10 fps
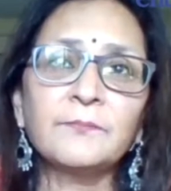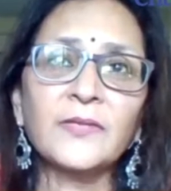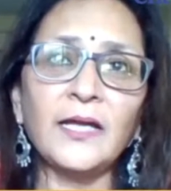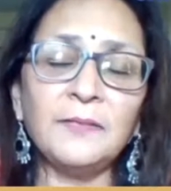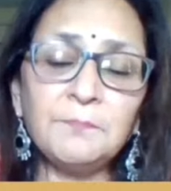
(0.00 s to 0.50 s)

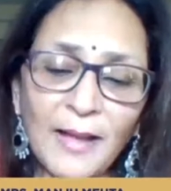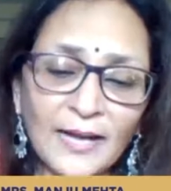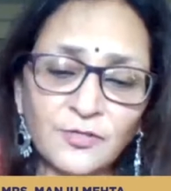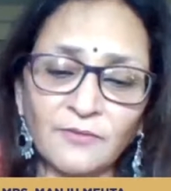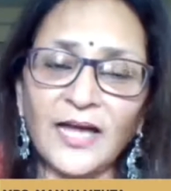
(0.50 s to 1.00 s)
impact
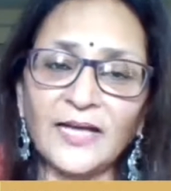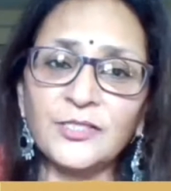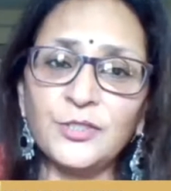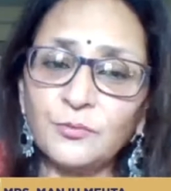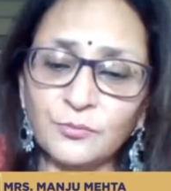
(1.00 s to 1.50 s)
of that
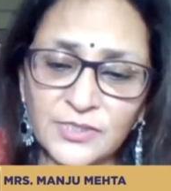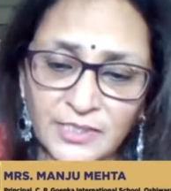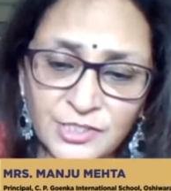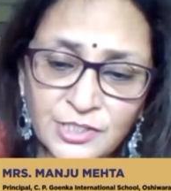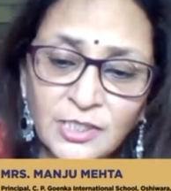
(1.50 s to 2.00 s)

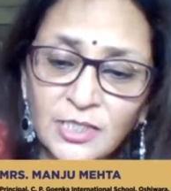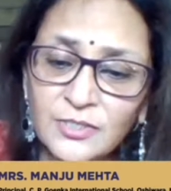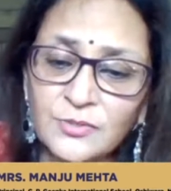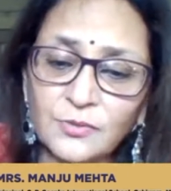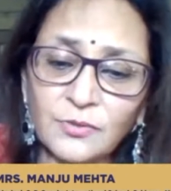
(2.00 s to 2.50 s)
usage.
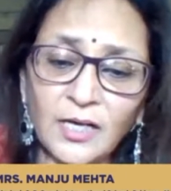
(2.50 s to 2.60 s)
So